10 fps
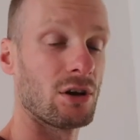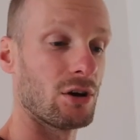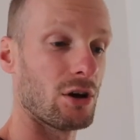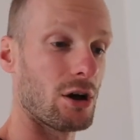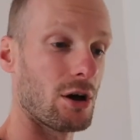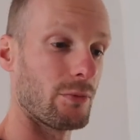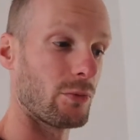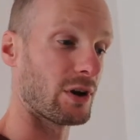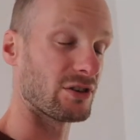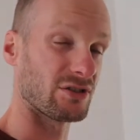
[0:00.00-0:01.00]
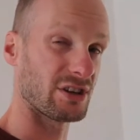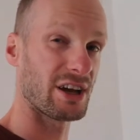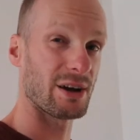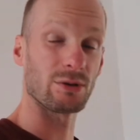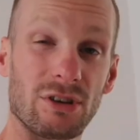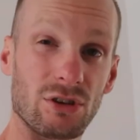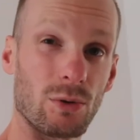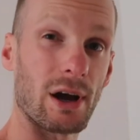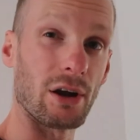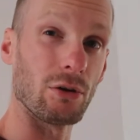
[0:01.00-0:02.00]
Went to see it, it was actually
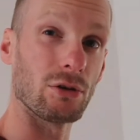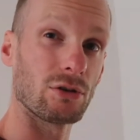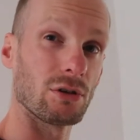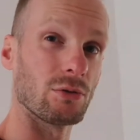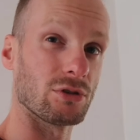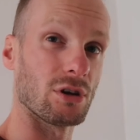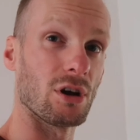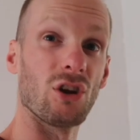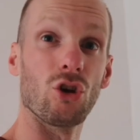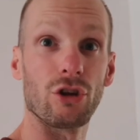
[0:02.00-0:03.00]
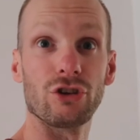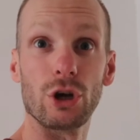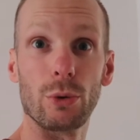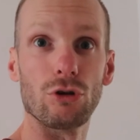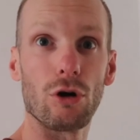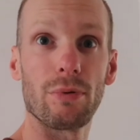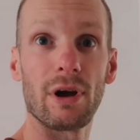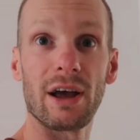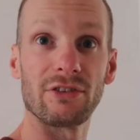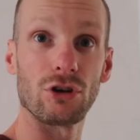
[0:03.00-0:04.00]
quite good. It was another doer up,
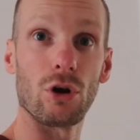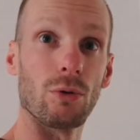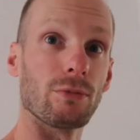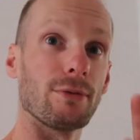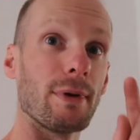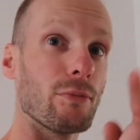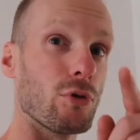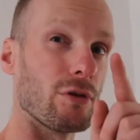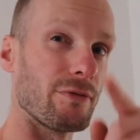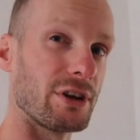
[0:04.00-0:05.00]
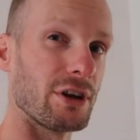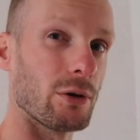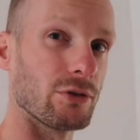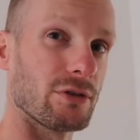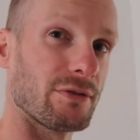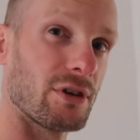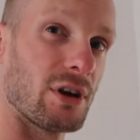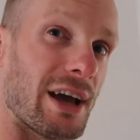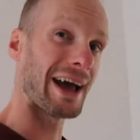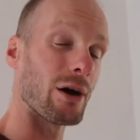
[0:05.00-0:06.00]
so there's going to be more videos of
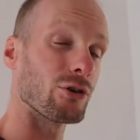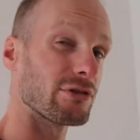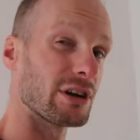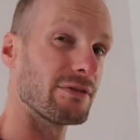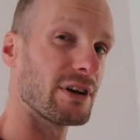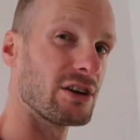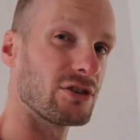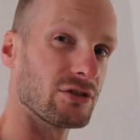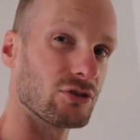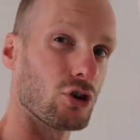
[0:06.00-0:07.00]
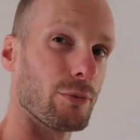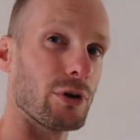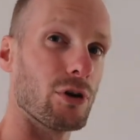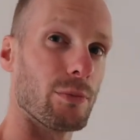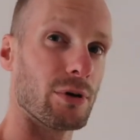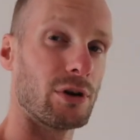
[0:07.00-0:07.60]
house renovations coming up.